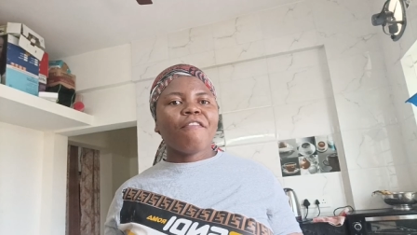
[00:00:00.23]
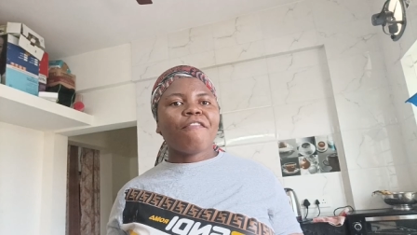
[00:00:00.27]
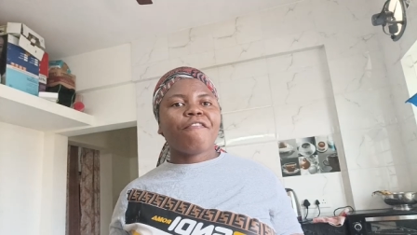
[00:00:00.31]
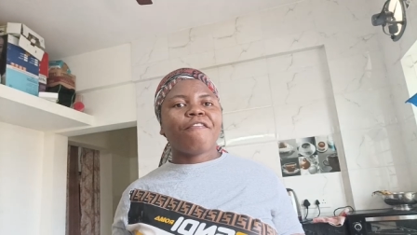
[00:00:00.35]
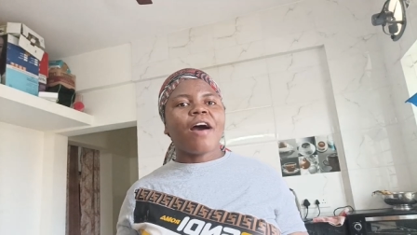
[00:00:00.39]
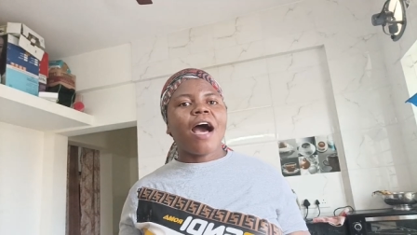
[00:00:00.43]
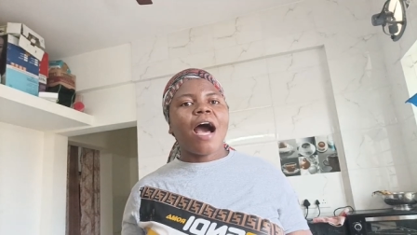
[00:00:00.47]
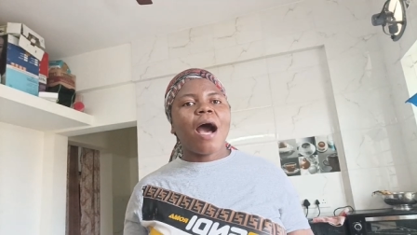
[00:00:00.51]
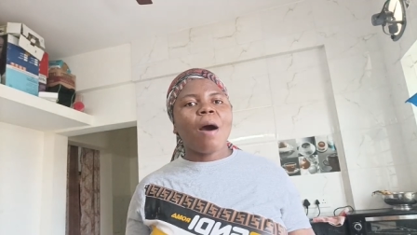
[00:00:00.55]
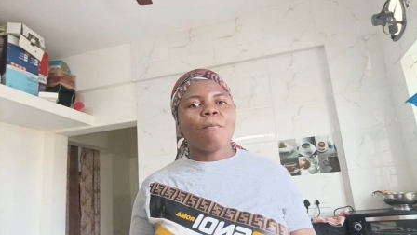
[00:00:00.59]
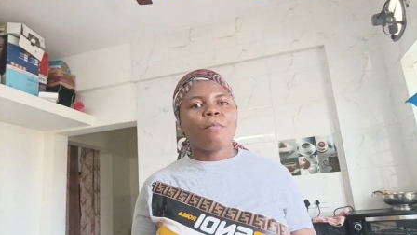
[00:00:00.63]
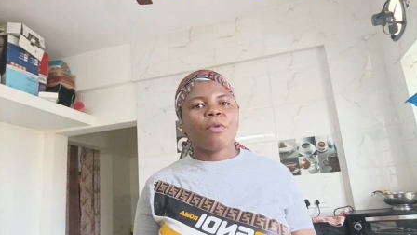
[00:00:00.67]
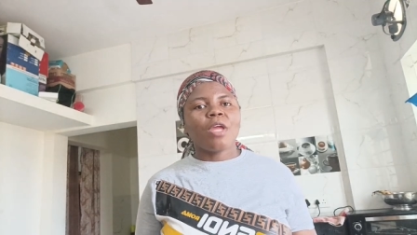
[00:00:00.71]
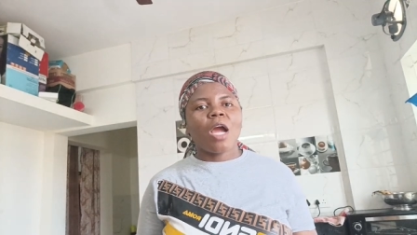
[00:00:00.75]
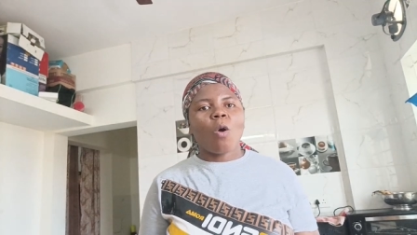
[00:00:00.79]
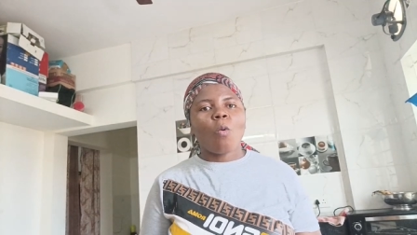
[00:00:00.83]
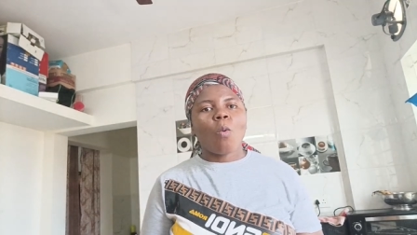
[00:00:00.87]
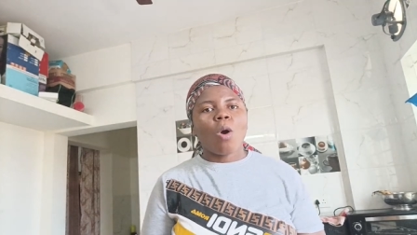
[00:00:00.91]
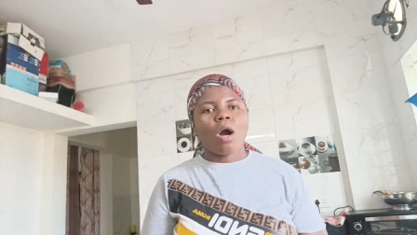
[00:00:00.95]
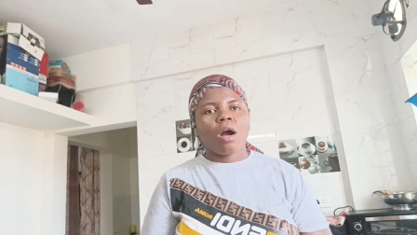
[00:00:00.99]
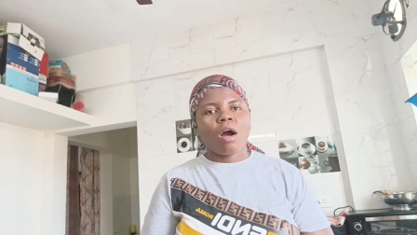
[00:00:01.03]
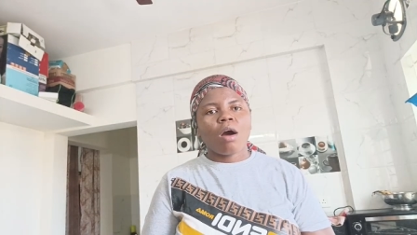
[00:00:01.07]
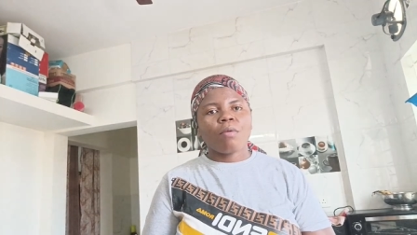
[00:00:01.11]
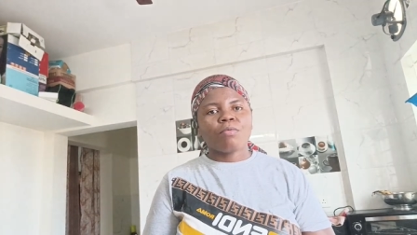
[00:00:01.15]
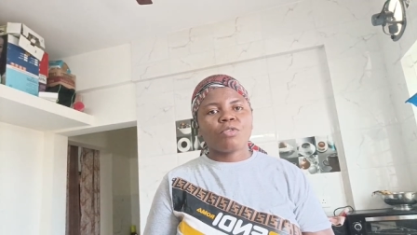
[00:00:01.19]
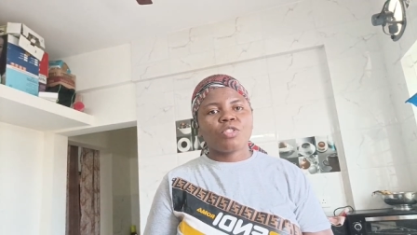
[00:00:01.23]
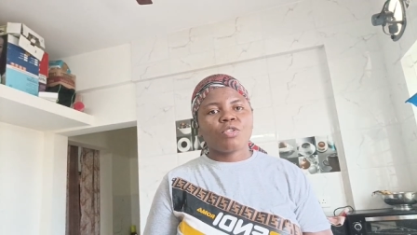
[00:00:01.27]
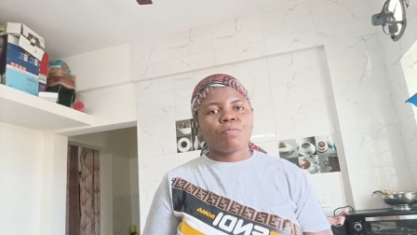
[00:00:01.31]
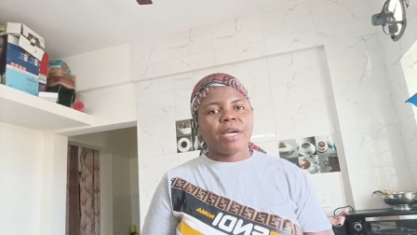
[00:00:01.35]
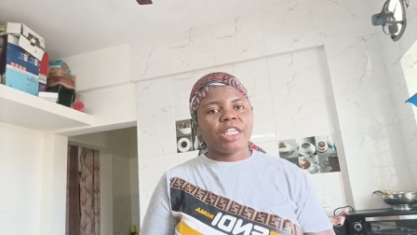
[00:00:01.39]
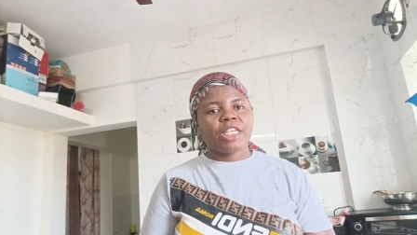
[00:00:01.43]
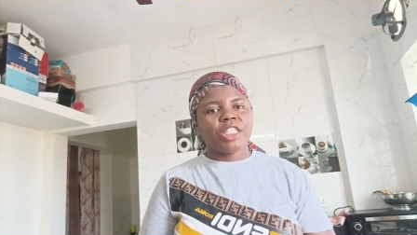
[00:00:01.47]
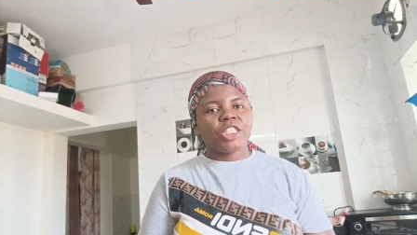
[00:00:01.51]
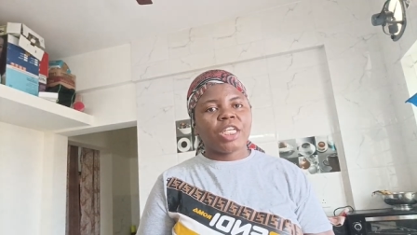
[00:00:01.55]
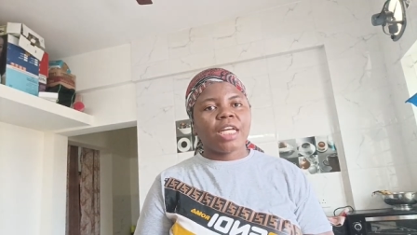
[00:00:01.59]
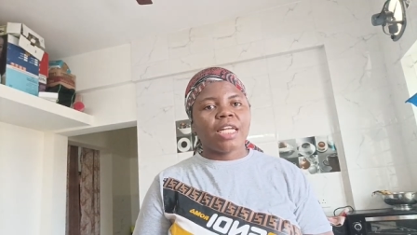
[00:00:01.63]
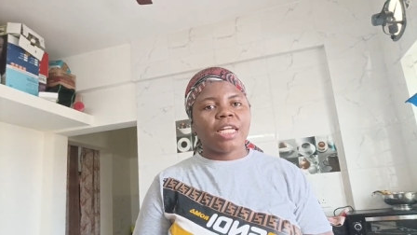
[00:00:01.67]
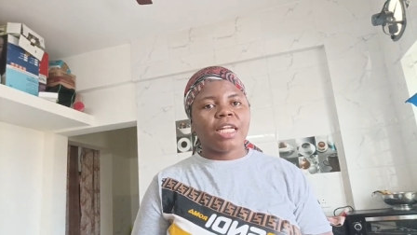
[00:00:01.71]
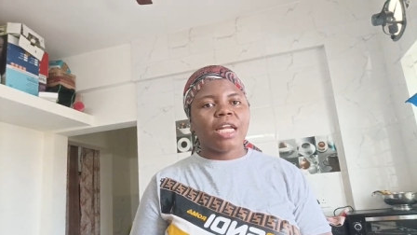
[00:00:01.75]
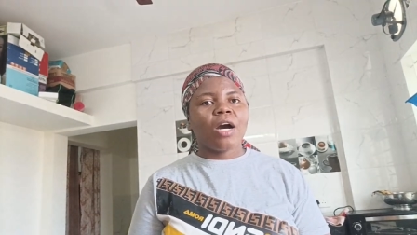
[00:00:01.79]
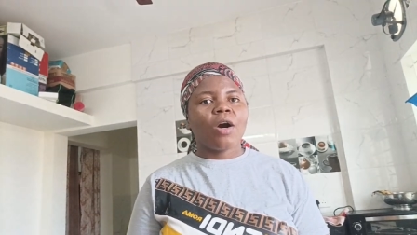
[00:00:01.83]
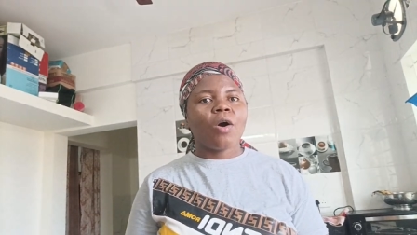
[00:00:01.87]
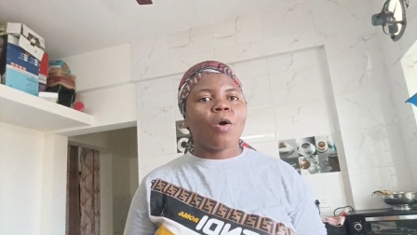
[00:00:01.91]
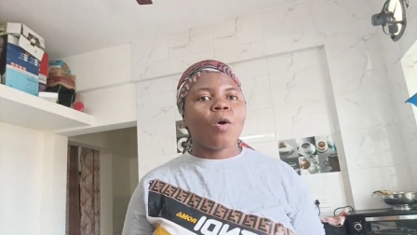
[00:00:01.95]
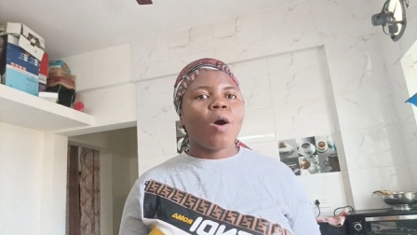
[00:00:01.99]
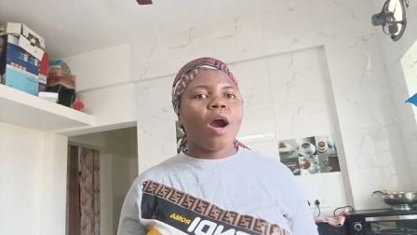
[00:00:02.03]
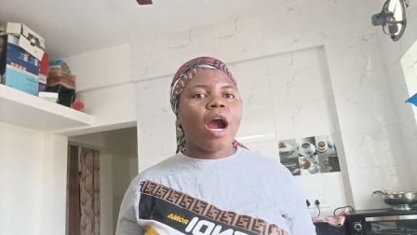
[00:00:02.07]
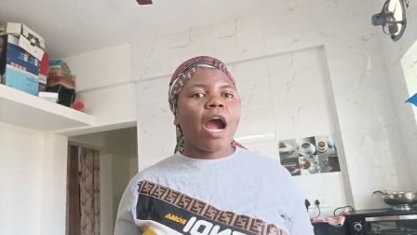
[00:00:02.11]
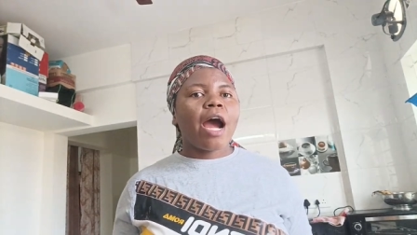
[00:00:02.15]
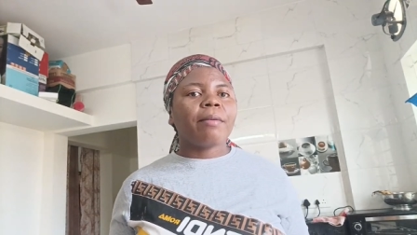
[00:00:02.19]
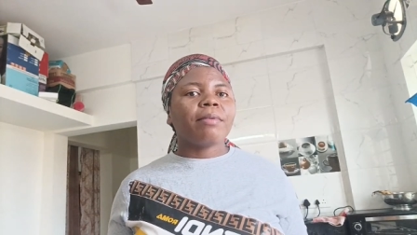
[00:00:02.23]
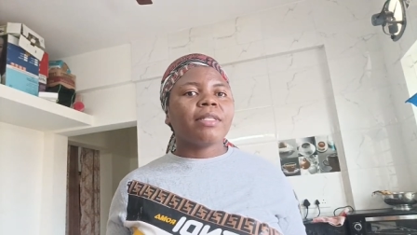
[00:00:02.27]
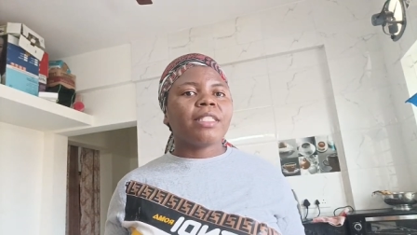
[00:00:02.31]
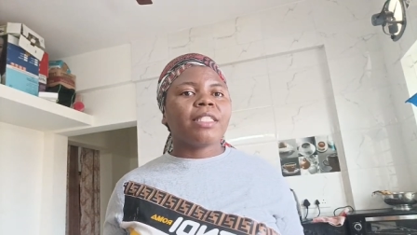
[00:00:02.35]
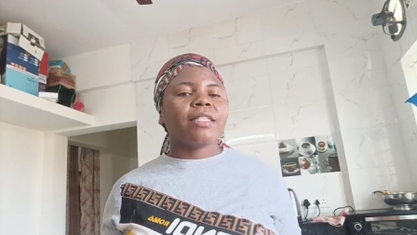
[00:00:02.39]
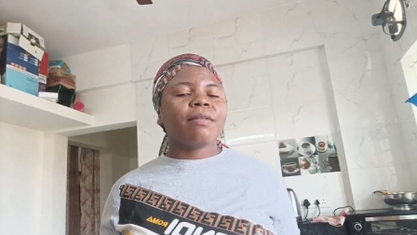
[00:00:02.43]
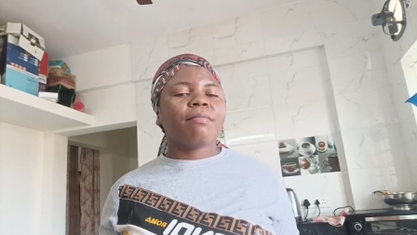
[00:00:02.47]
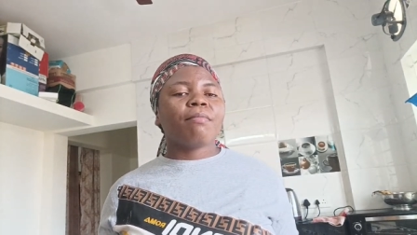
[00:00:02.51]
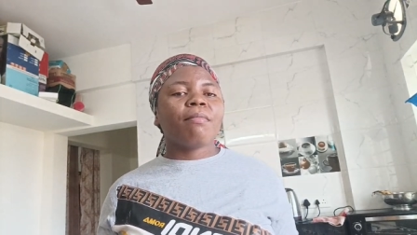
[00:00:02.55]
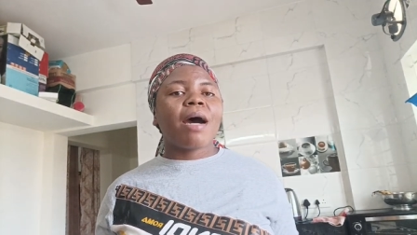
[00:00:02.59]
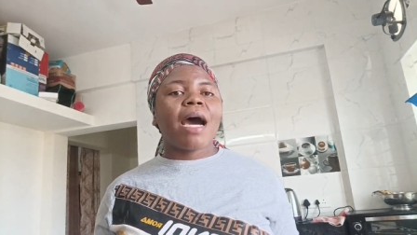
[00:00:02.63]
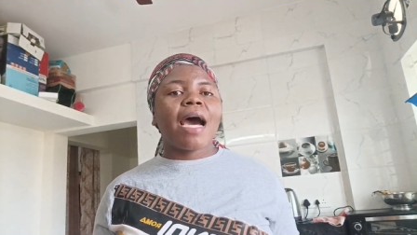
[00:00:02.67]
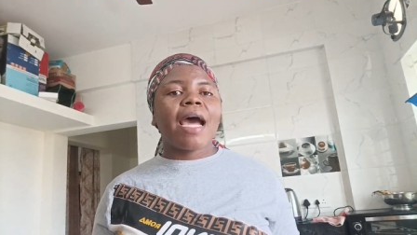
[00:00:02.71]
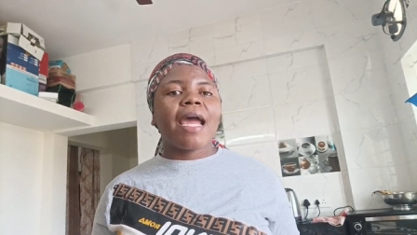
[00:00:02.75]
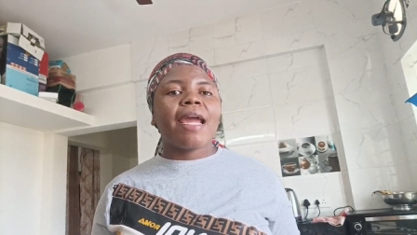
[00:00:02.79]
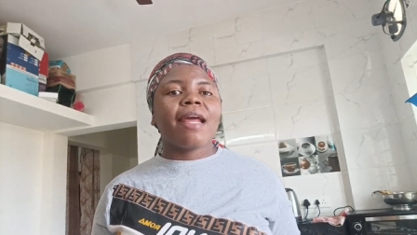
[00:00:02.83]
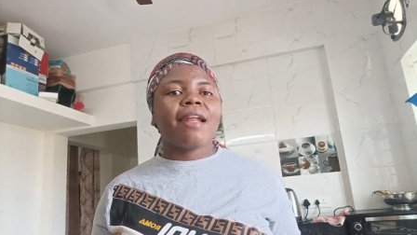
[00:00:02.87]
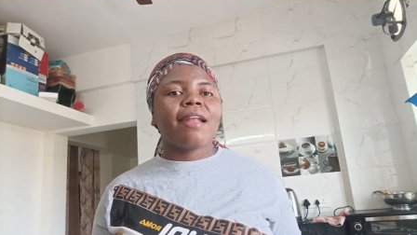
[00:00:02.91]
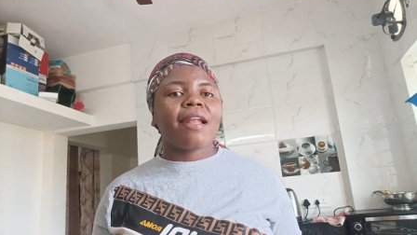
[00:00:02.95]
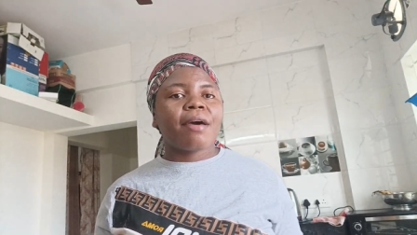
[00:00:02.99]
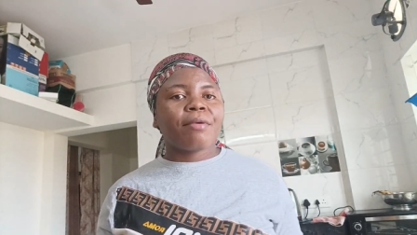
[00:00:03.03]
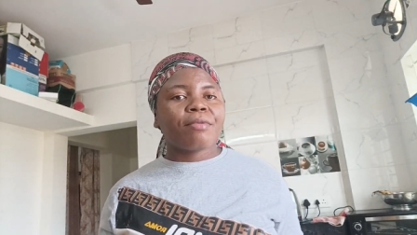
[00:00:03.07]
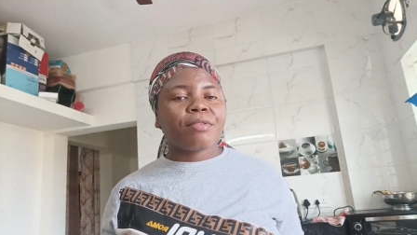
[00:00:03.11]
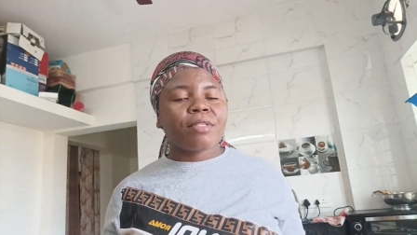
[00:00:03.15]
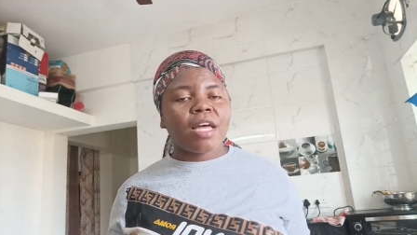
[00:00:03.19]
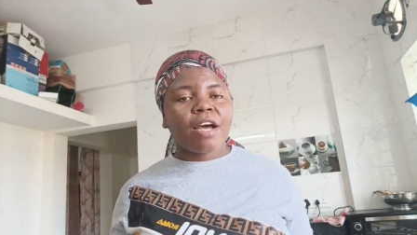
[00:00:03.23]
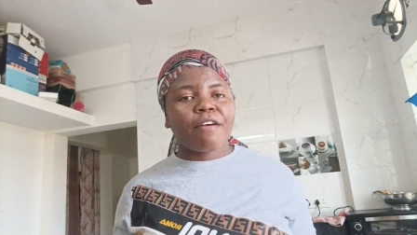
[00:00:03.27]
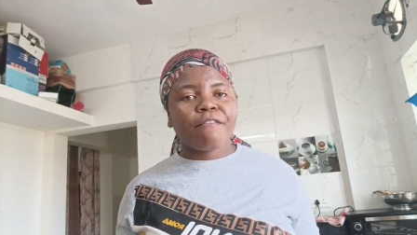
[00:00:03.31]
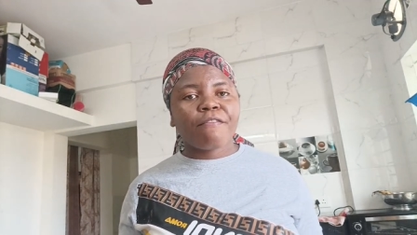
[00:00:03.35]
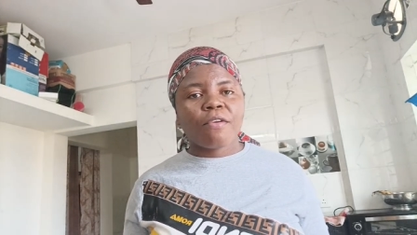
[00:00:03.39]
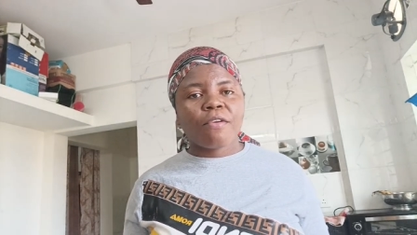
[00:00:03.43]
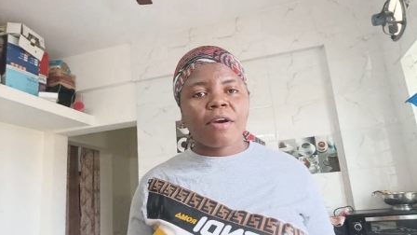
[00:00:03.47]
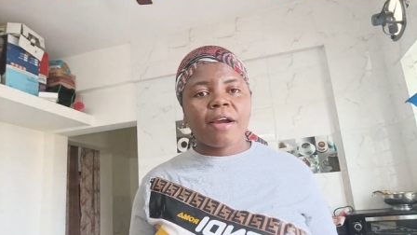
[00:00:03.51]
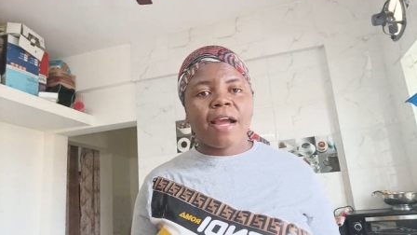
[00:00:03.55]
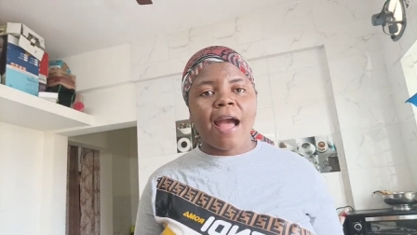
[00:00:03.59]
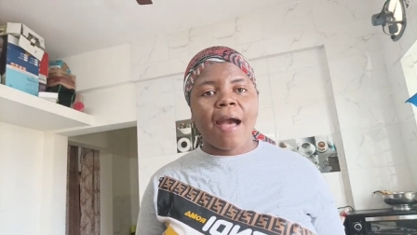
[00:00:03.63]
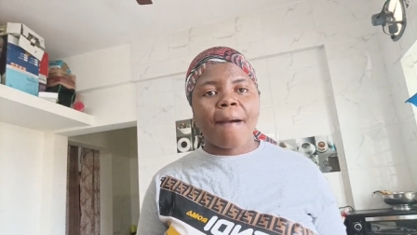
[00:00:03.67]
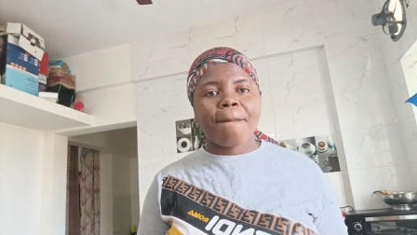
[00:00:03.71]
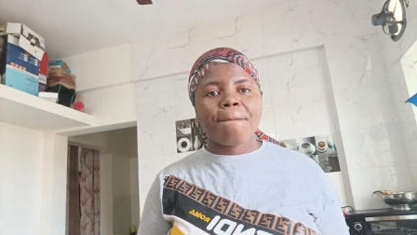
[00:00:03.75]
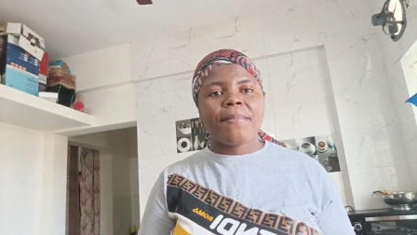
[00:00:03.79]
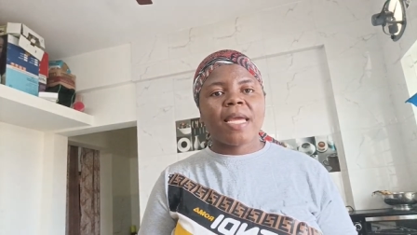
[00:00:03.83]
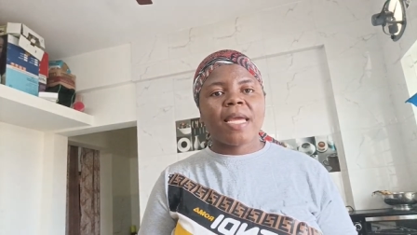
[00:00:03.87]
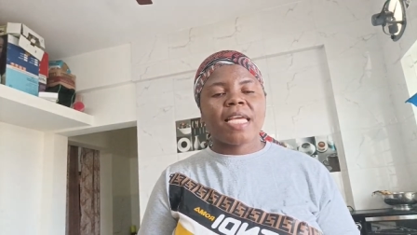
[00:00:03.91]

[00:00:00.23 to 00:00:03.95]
fam you're welcome to my channel i'm Dimma a lifestyle blogger